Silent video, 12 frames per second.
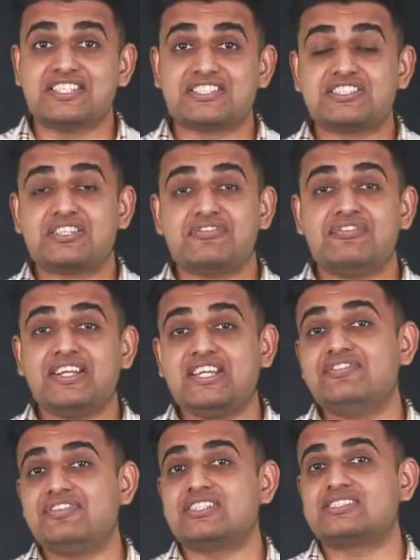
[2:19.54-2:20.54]
this is the
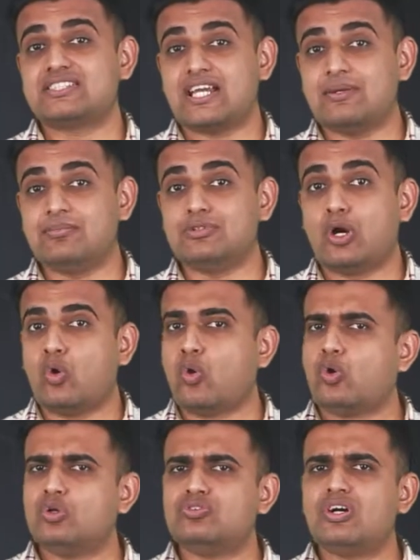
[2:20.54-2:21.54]
very first time the
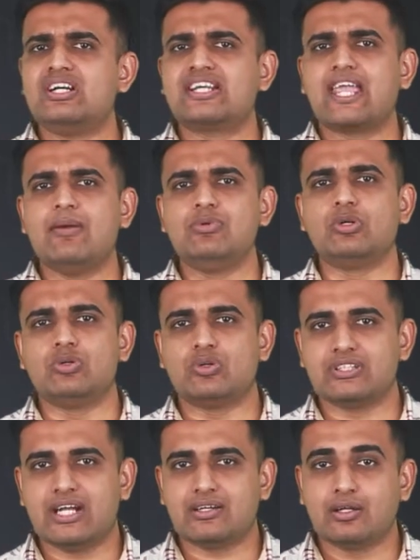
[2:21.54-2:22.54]
whole world came to
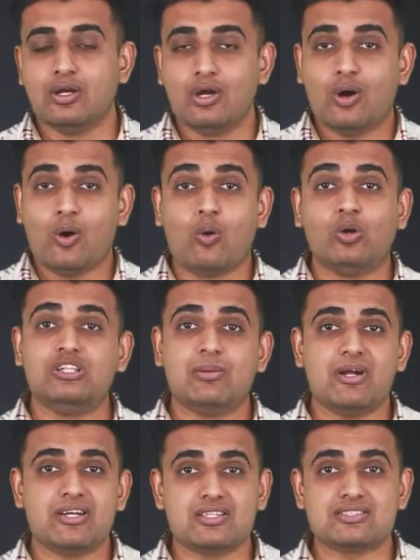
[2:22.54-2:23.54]
know that all the
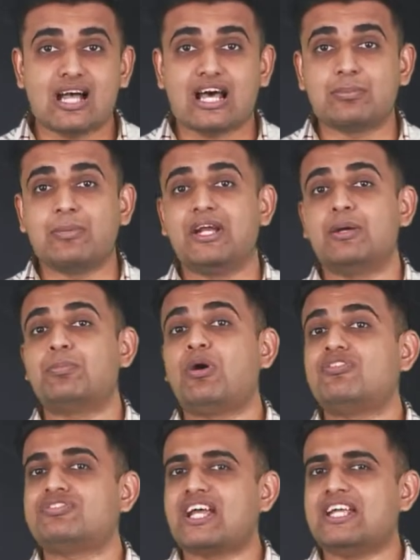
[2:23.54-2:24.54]
matters are made up
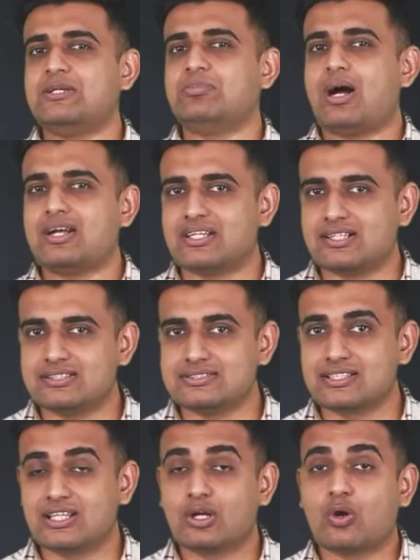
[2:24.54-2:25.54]
of tiny
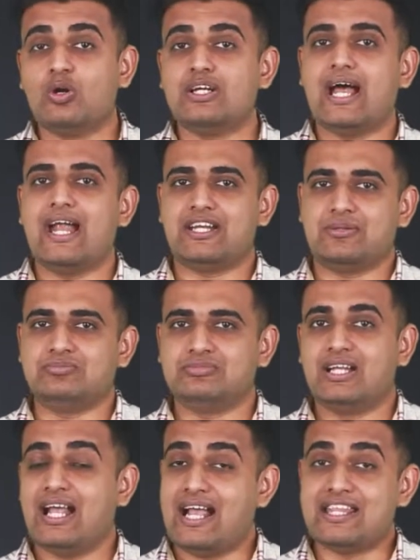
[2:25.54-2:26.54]
particles called atom.
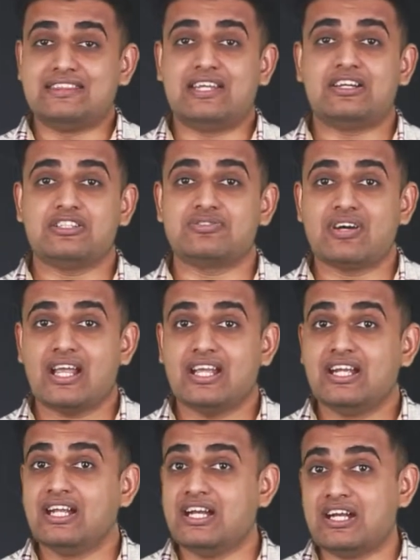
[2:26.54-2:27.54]
And that is why
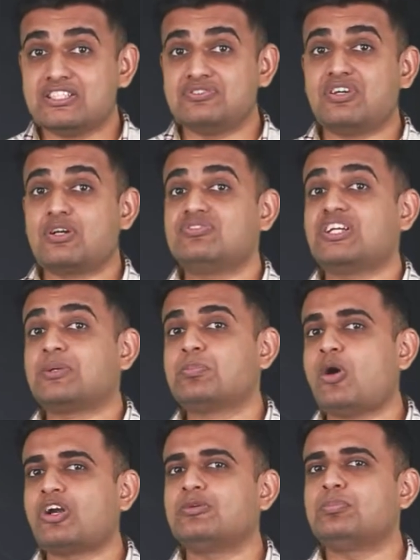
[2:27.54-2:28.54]
it is one of the
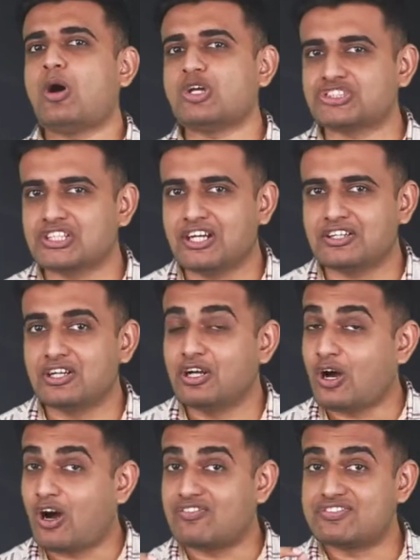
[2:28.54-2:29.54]
important postulate
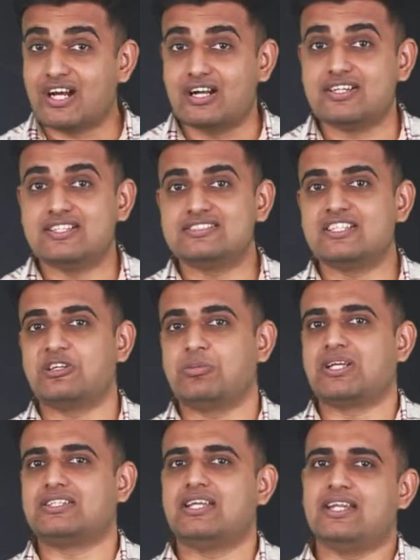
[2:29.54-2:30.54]
of Dalton's
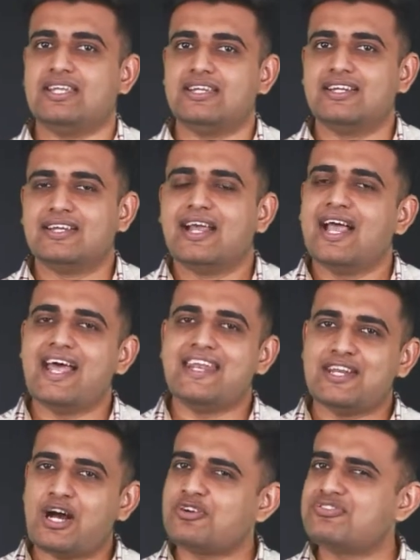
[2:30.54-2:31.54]
atomic theory.
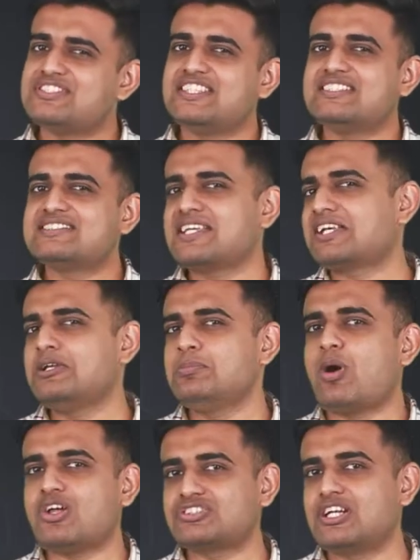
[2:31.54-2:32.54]
And now if you see the second
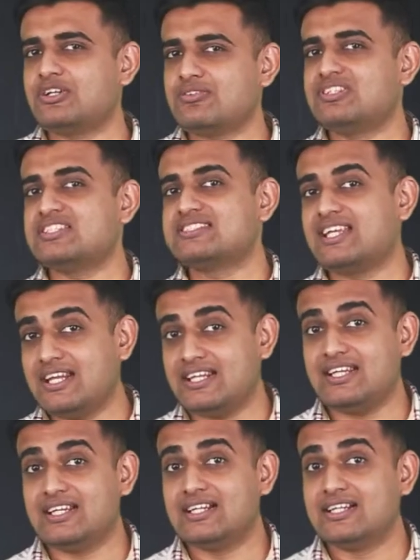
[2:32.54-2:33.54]
postulate of this
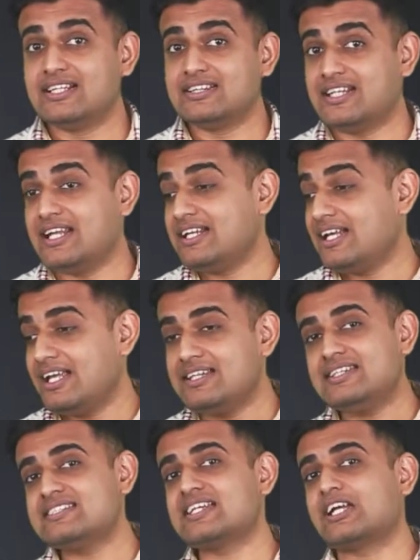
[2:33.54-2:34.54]
theory, then
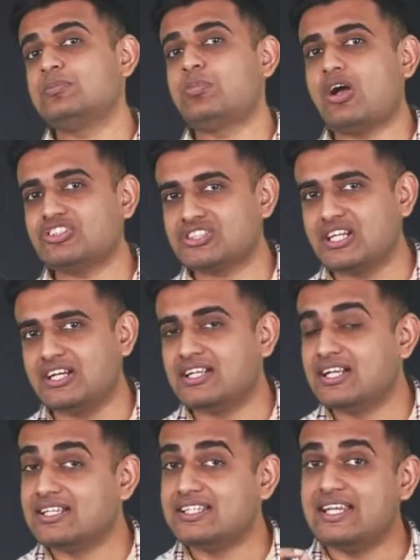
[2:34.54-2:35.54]
in the second postulate,
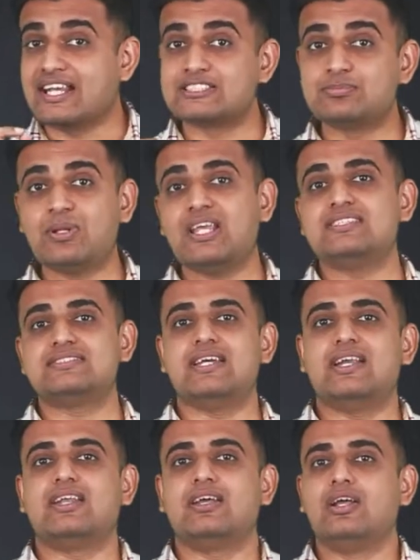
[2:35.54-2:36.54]
he explains
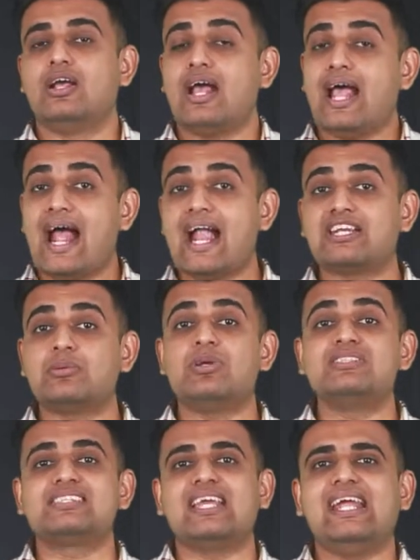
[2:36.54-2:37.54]
that atom
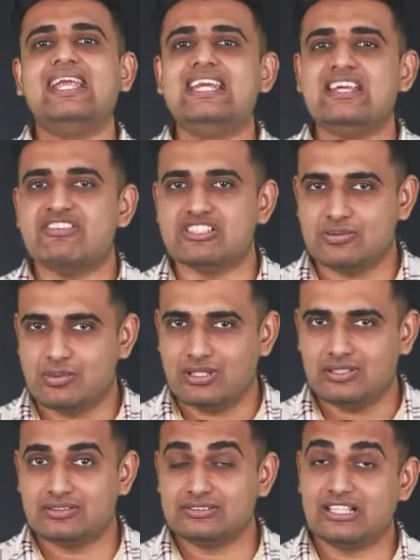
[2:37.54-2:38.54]
is indivisible.
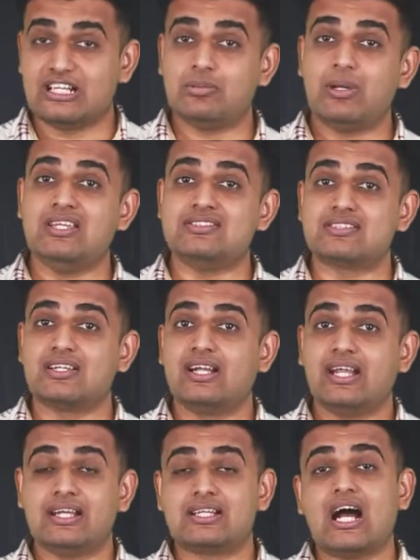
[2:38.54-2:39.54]
That means
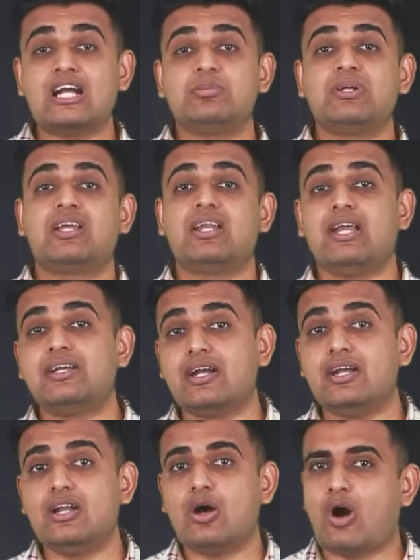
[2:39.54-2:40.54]
it can't be
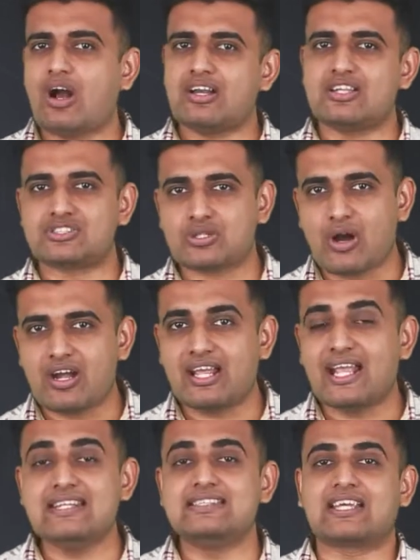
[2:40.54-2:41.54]
created or
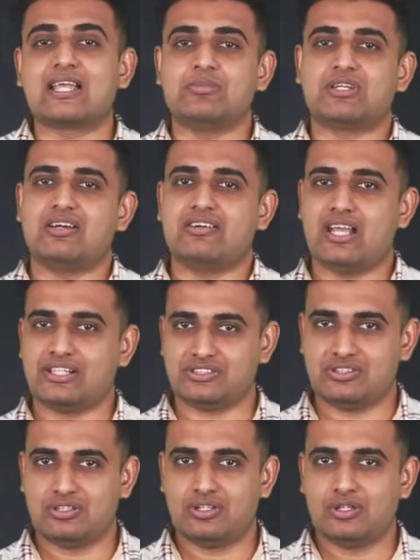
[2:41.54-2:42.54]
destroyed in the chemical
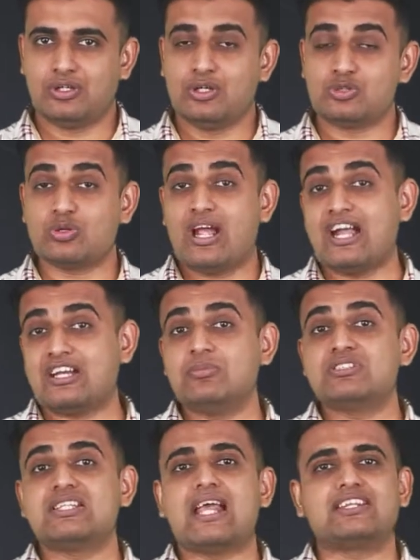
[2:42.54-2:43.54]
reaction. So atom
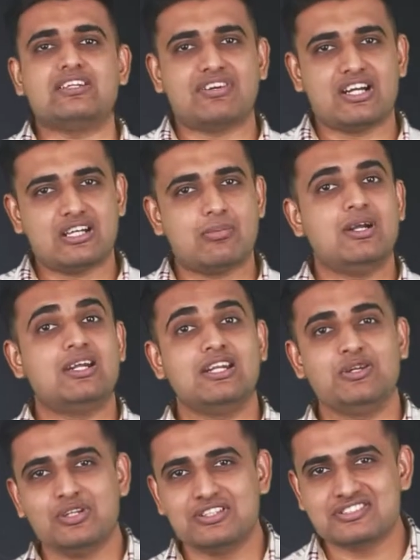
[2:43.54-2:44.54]
is like the fundamental
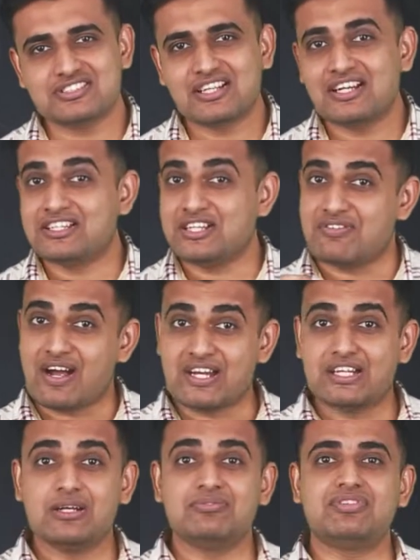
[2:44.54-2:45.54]
units,
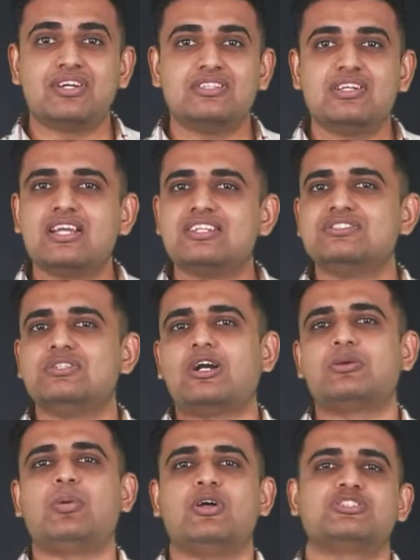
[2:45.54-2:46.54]
dividing them further is
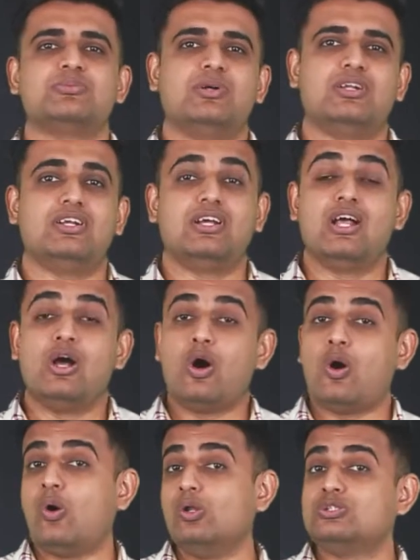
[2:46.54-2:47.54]
not possible.
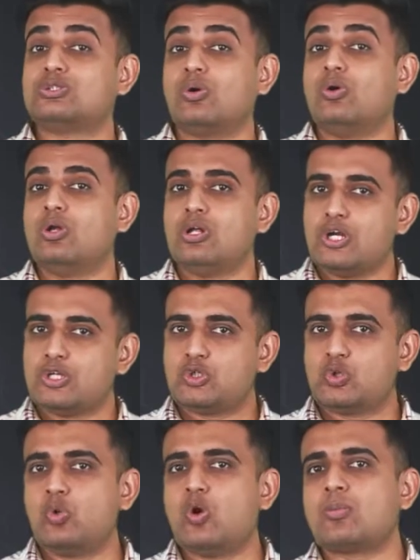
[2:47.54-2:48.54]
Also,
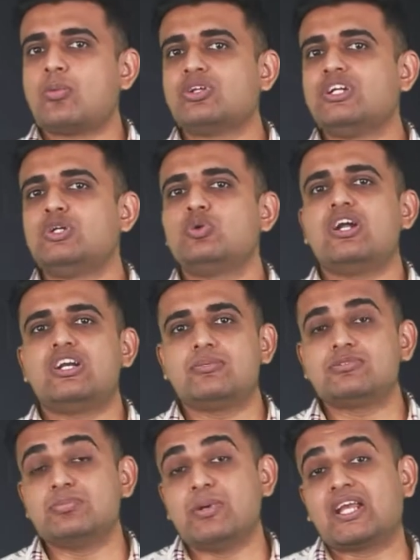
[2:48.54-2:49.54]
two or more than two
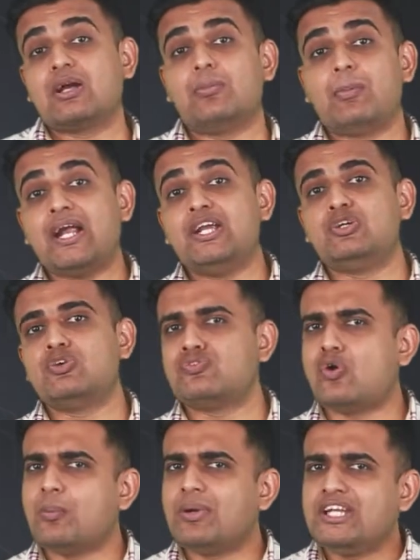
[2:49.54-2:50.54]
atoms may combine to
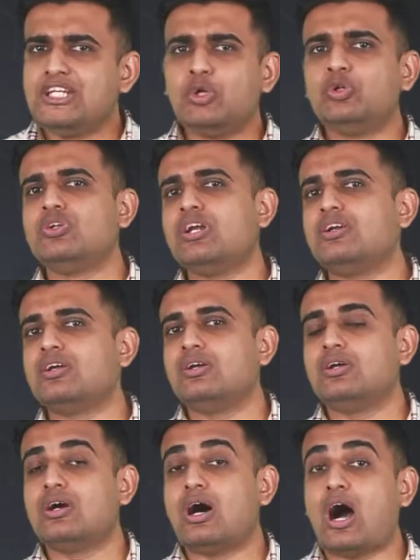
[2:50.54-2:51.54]
form a new unit.
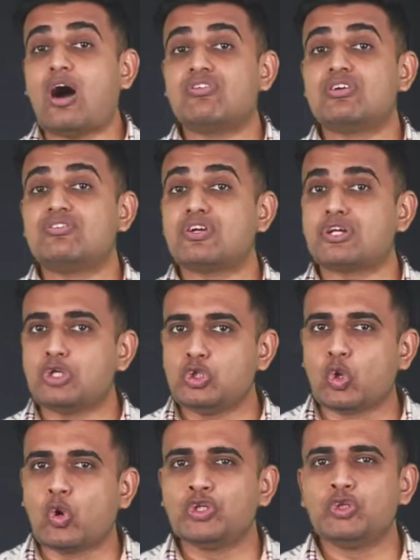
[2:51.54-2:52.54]
However,
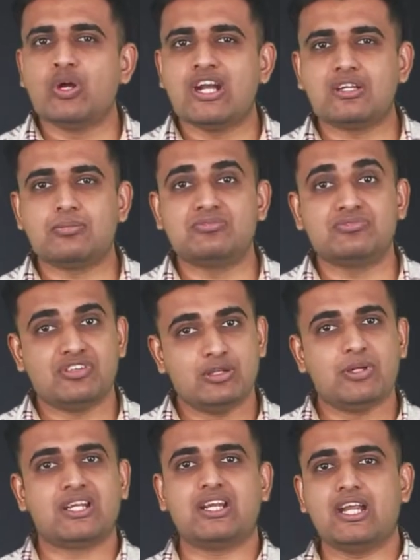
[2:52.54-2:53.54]
no new atom will
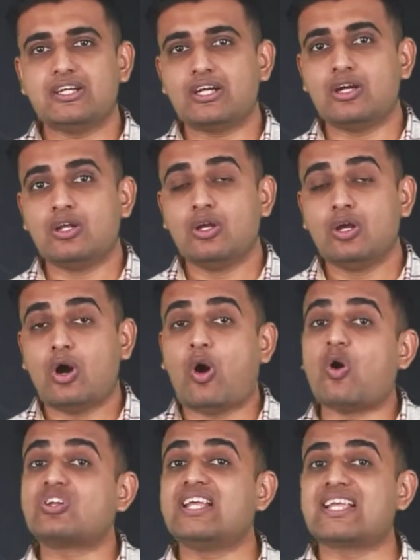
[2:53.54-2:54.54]
be created
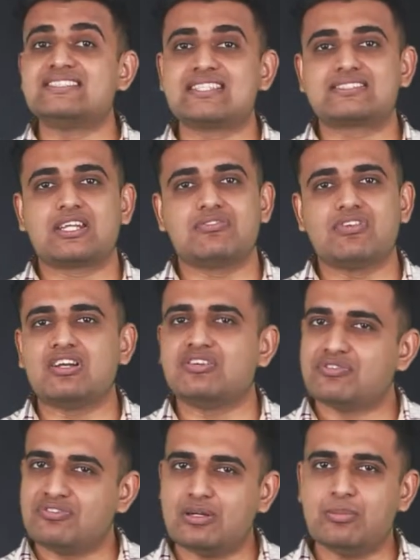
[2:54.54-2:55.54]
or the existing one
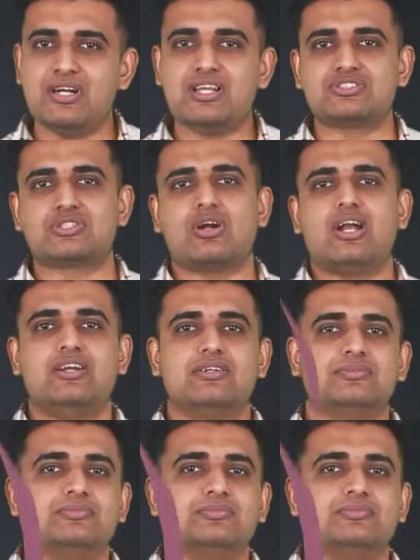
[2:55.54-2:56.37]
will be destroyed.